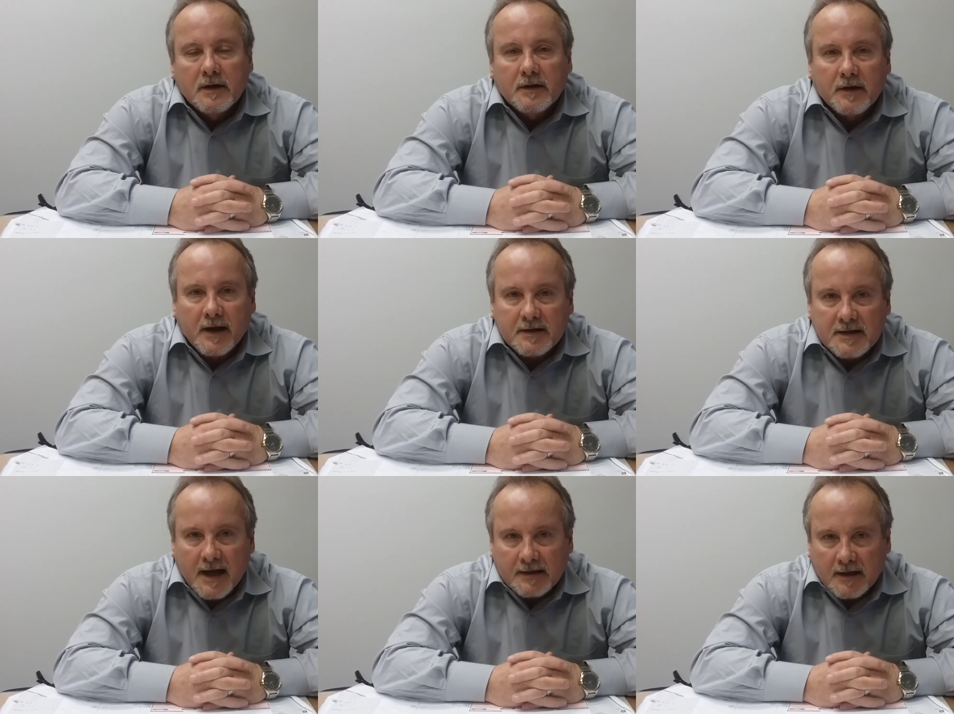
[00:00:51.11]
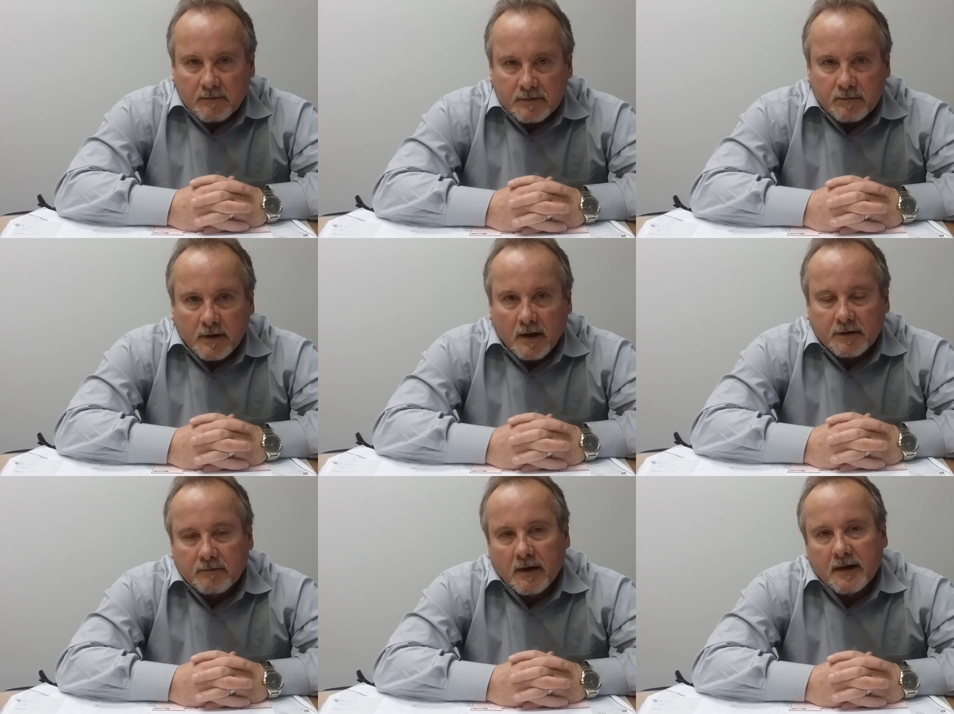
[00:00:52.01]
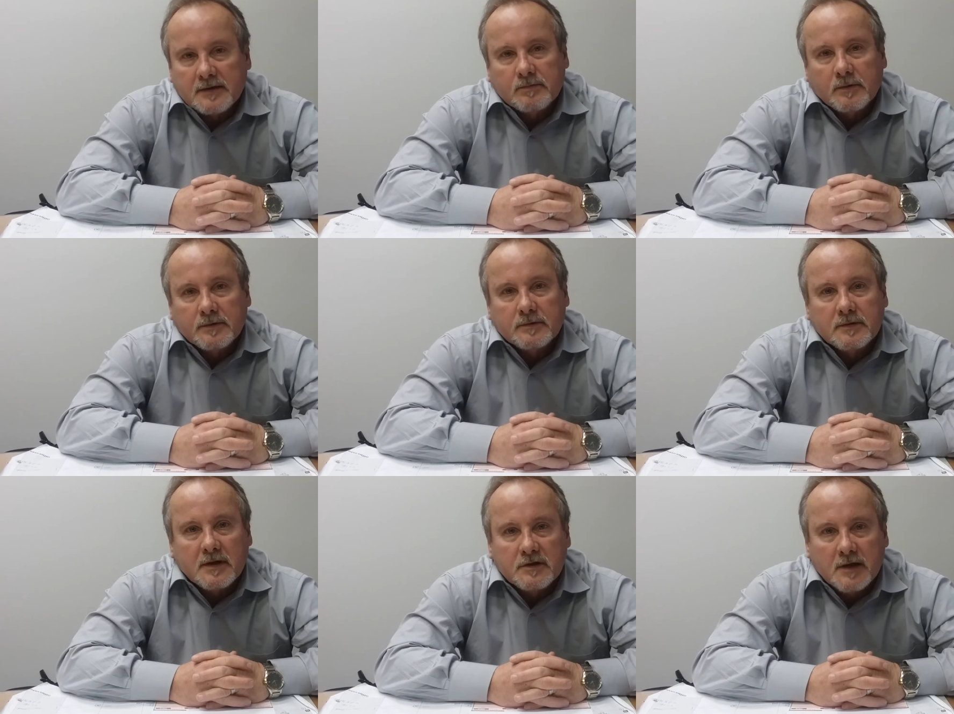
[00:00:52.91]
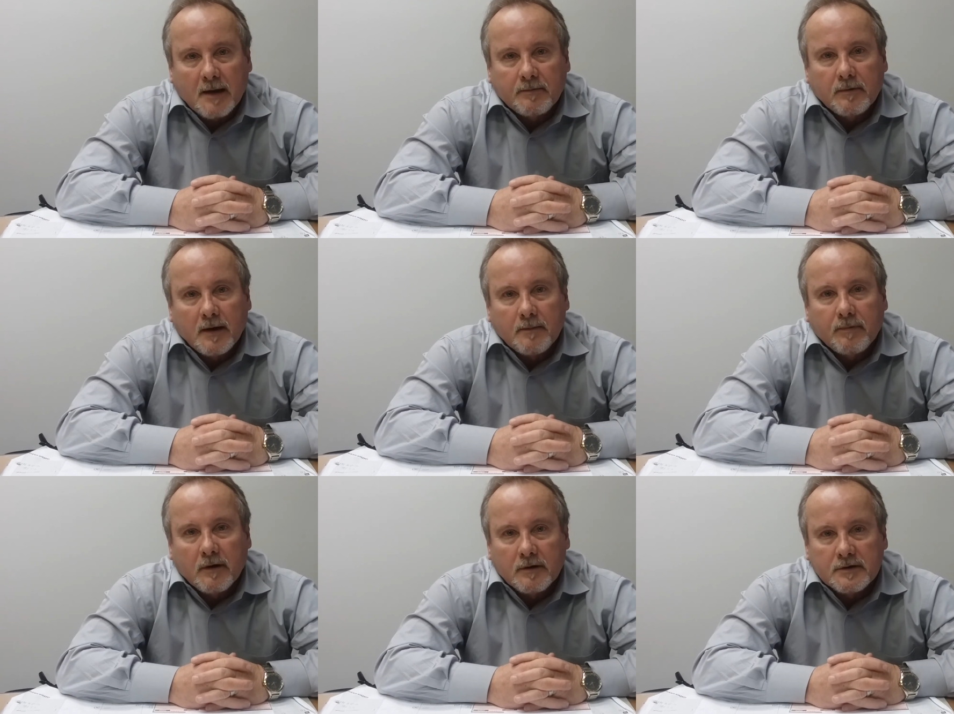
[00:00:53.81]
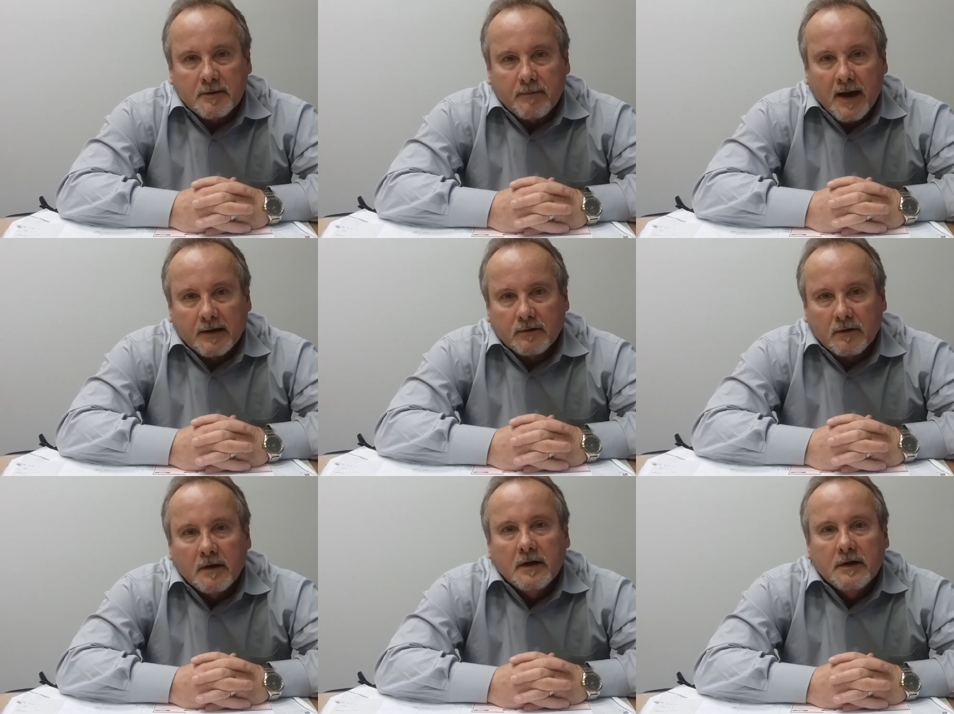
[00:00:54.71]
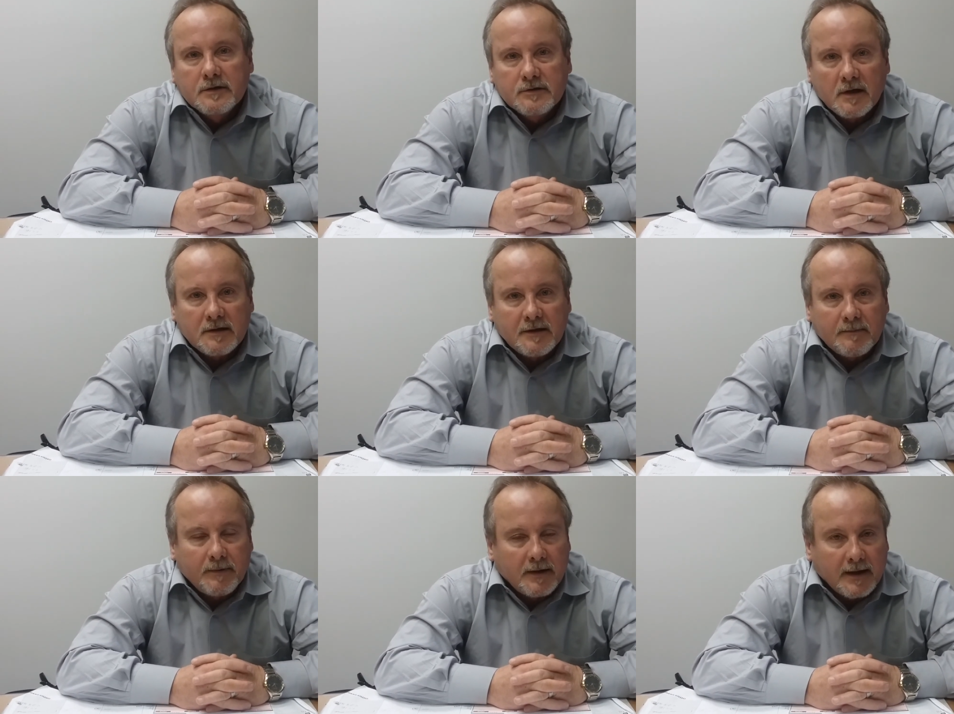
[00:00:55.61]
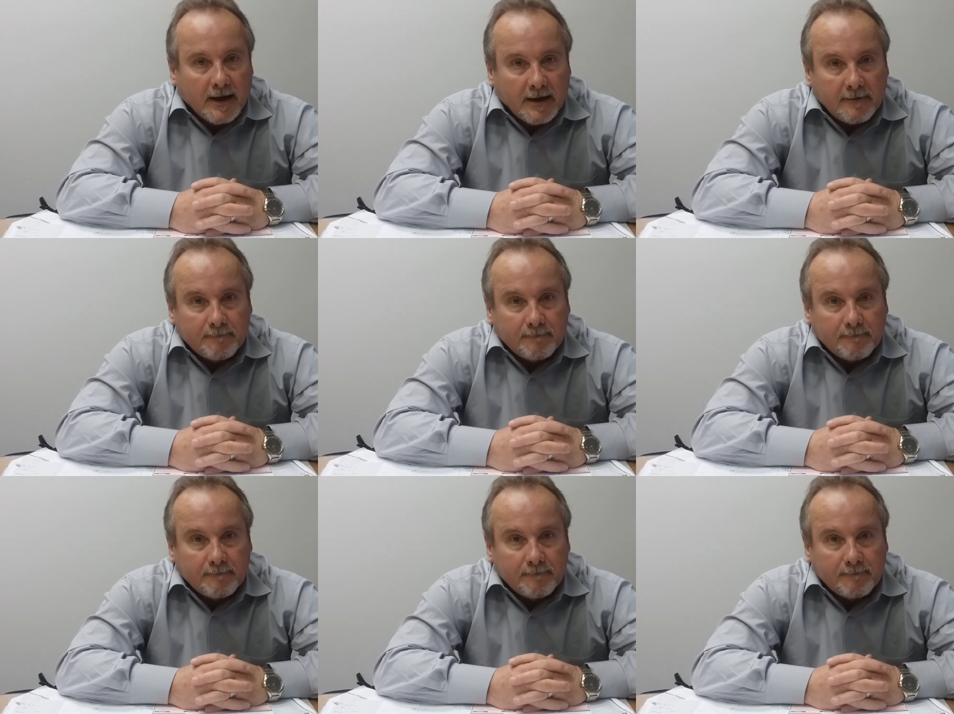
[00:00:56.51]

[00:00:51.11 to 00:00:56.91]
the next act that was reauthorized was the Job Training Partnership Act, or JTPA.